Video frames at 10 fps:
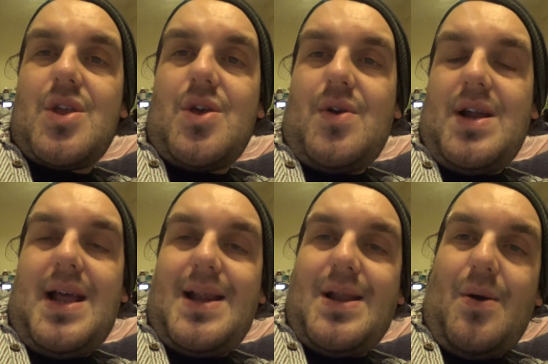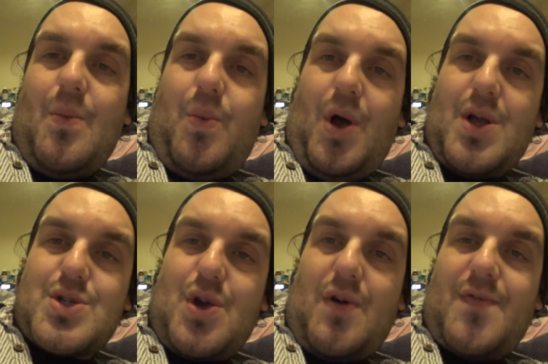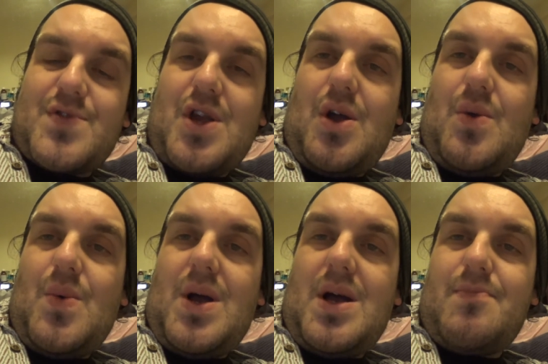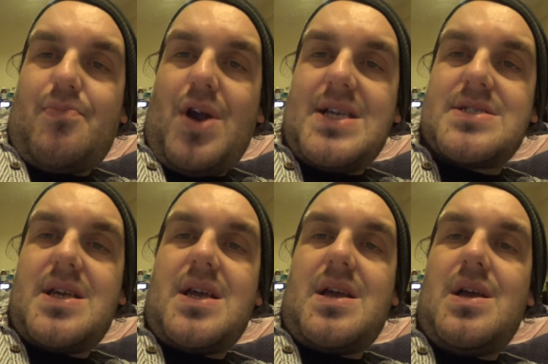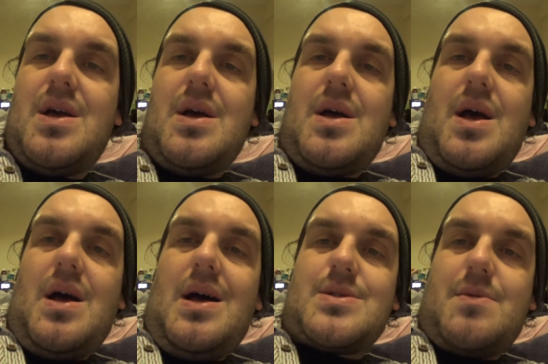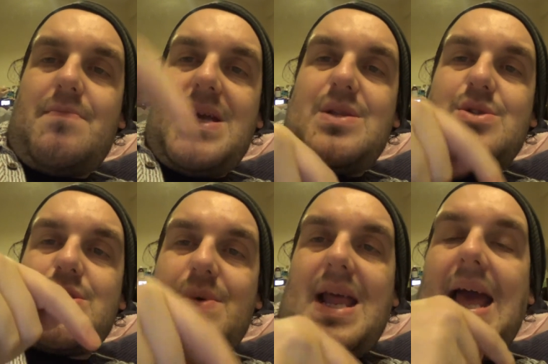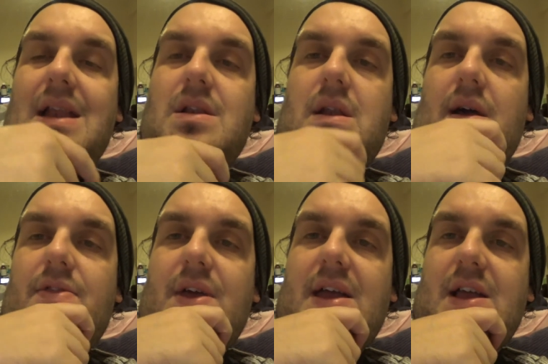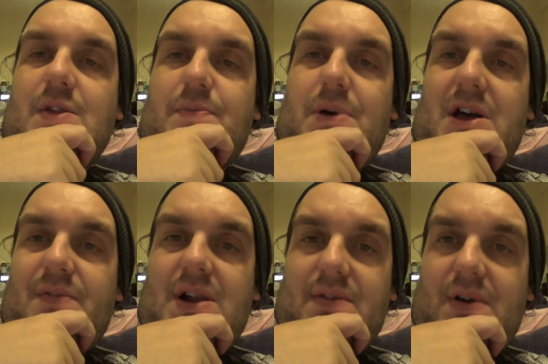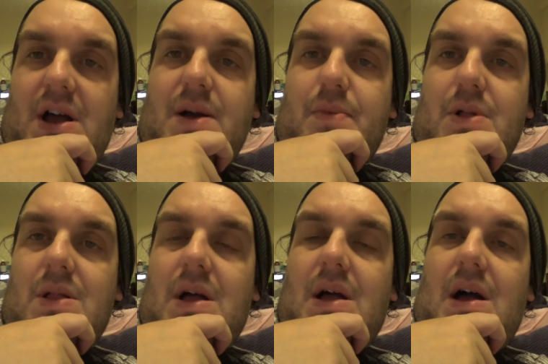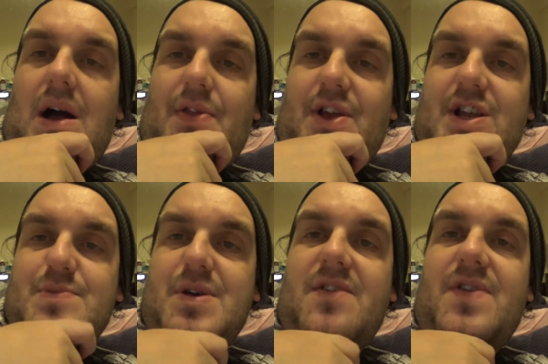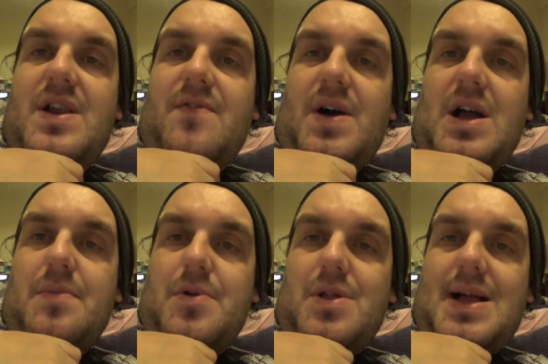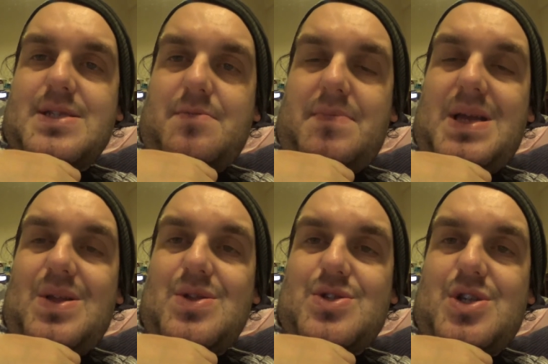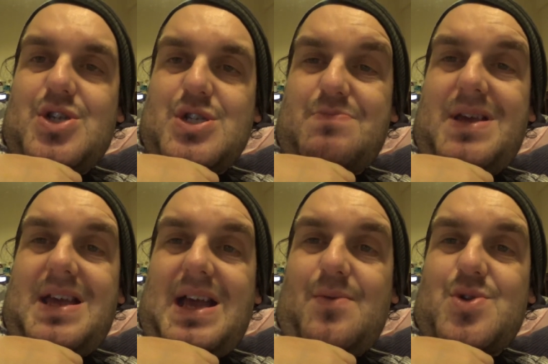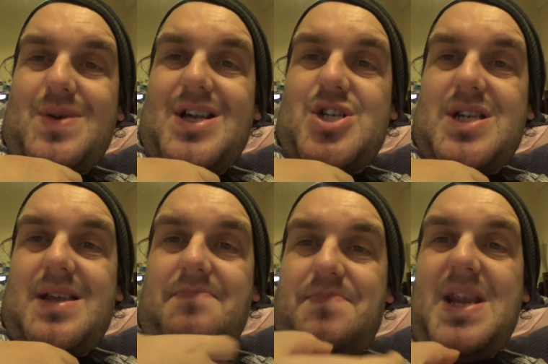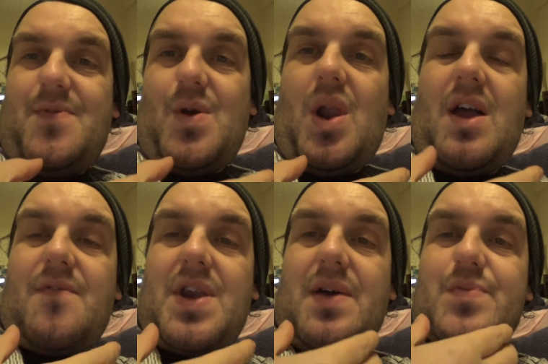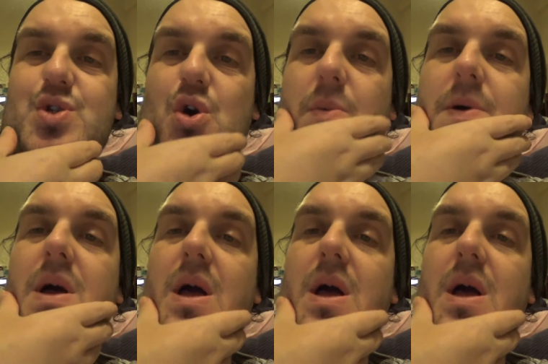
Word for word: you can end up worse off so bracing as a means to an end, I think is perfectly viable. I think it's perfectly viable as a means to just being able to actually live your life and have a job,